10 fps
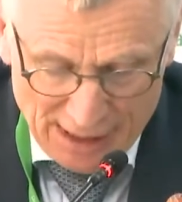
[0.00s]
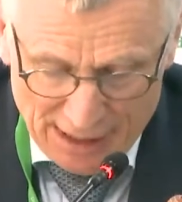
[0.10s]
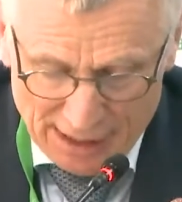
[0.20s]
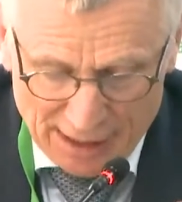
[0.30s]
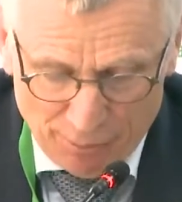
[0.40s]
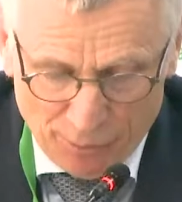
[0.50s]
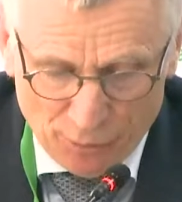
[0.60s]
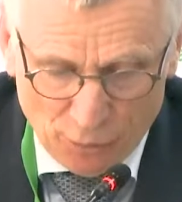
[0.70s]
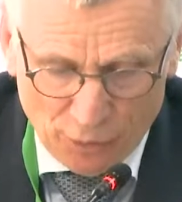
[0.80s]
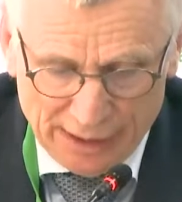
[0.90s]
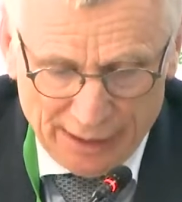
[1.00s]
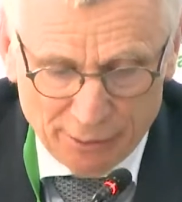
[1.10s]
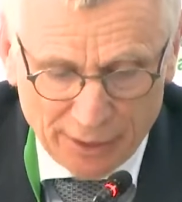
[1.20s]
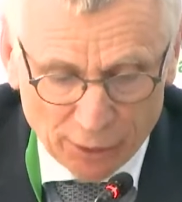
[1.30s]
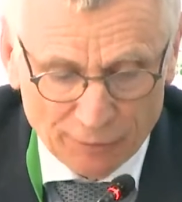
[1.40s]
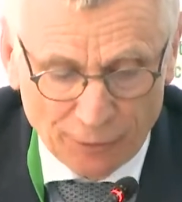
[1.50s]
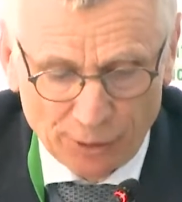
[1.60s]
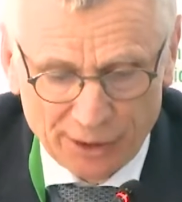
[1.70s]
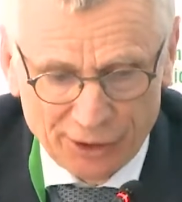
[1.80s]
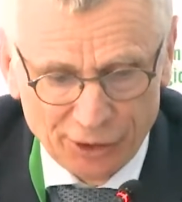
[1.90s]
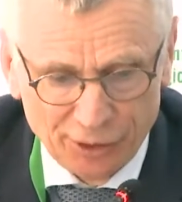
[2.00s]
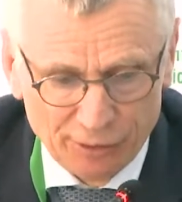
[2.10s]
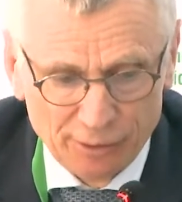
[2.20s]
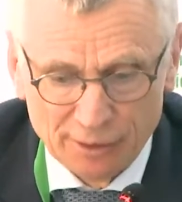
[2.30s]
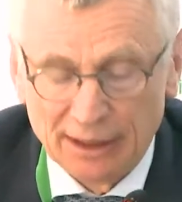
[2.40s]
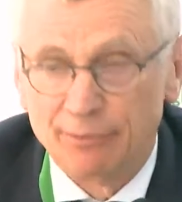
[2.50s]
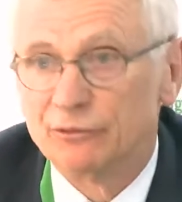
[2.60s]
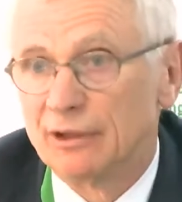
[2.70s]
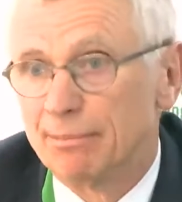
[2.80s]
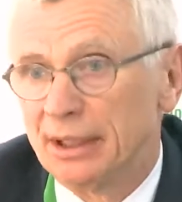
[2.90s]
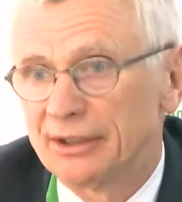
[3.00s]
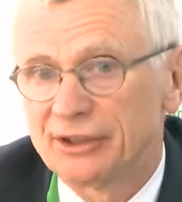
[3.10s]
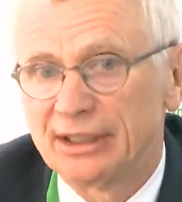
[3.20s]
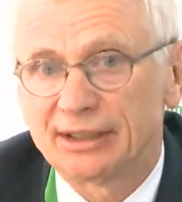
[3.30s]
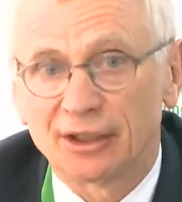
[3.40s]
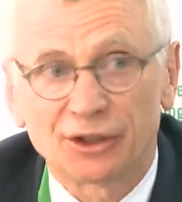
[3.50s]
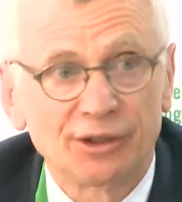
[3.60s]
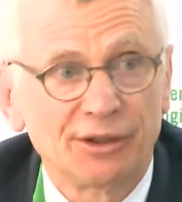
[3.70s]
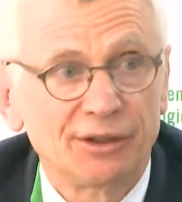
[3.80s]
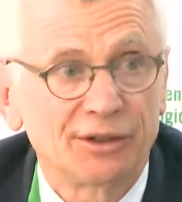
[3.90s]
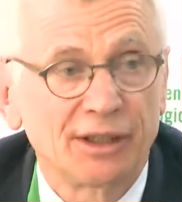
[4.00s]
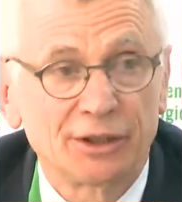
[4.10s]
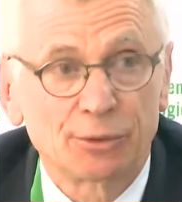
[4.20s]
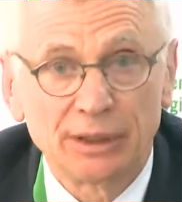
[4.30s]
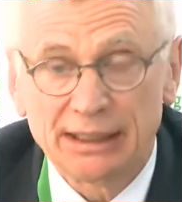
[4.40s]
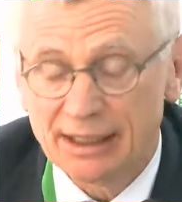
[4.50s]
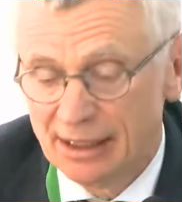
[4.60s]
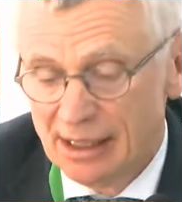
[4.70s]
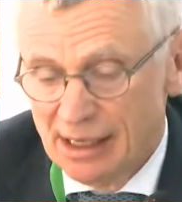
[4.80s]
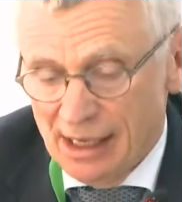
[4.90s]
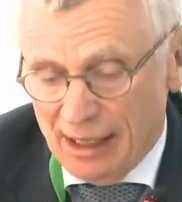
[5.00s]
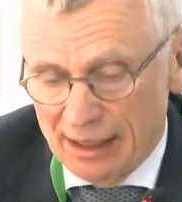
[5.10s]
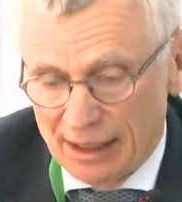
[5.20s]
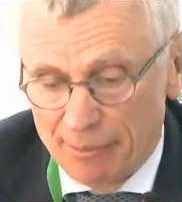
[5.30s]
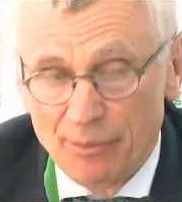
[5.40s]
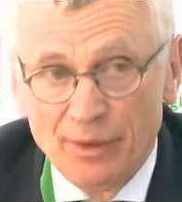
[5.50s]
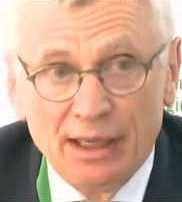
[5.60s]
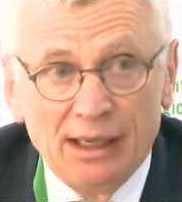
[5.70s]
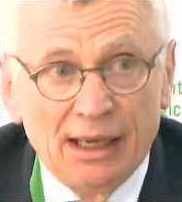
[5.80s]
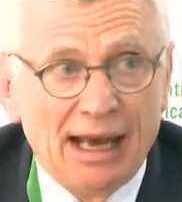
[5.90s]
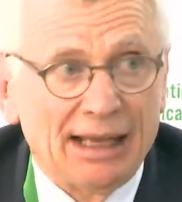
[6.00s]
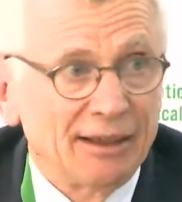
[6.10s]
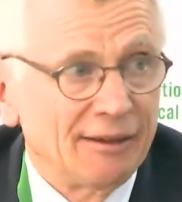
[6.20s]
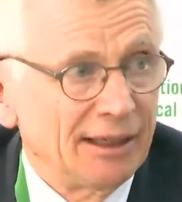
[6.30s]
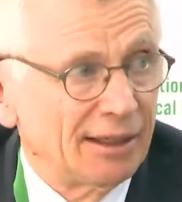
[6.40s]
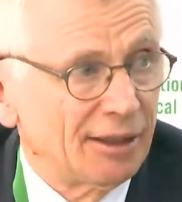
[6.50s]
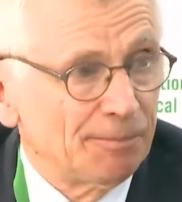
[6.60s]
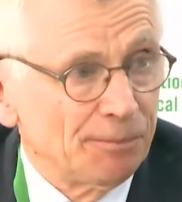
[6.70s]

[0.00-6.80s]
We look forward to robust discussions this week. And I think